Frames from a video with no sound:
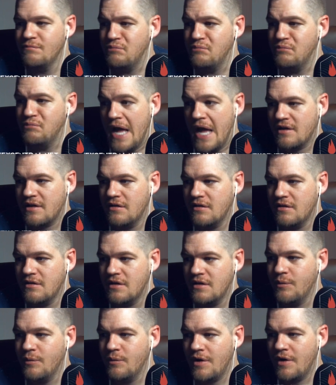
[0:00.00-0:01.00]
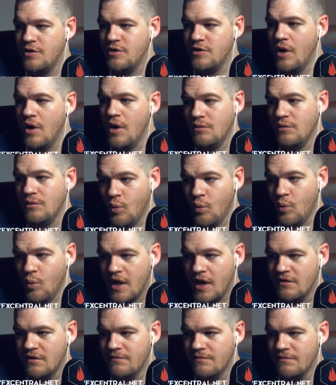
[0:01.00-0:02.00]
black and whatever you want
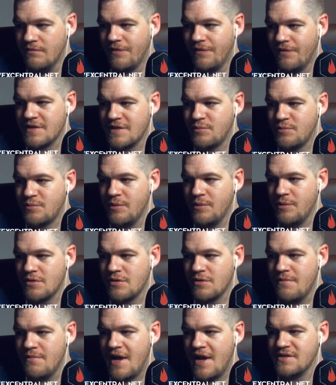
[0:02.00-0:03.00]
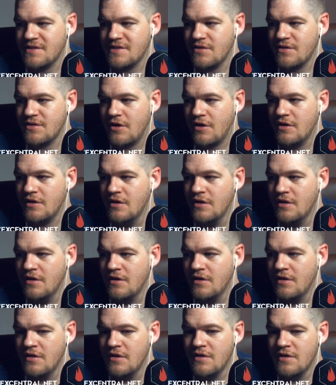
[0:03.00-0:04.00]
white. That's pretty much what masks are.
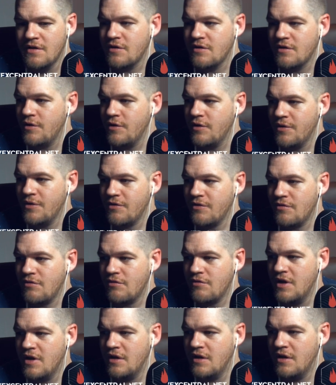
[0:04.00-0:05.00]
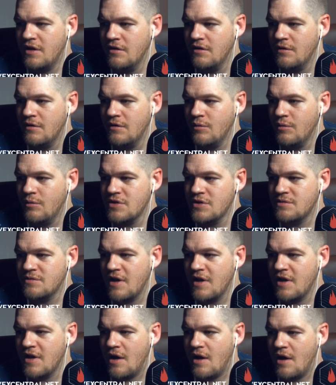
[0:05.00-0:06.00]
So if we want the green, we'll just
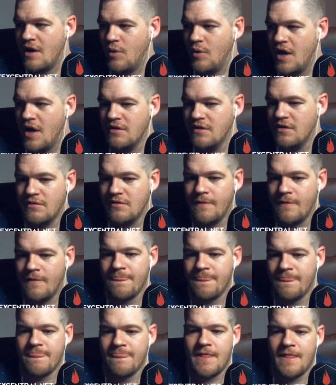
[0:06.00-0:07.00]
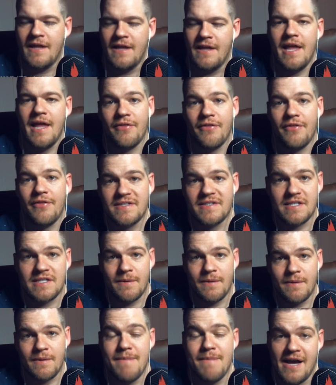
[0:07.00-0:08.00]
make that white. And now this
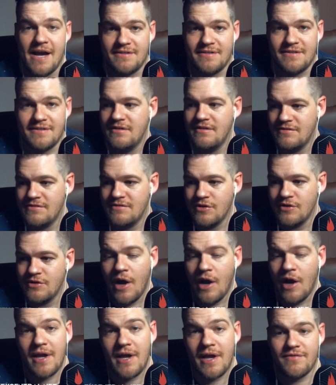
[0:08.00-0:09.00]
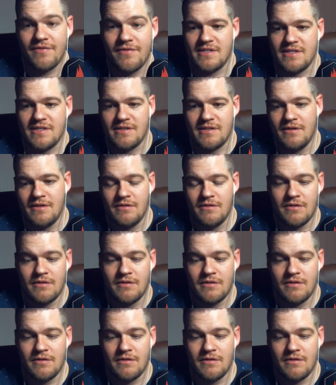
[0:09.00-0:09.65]
is a mask. So now we have this,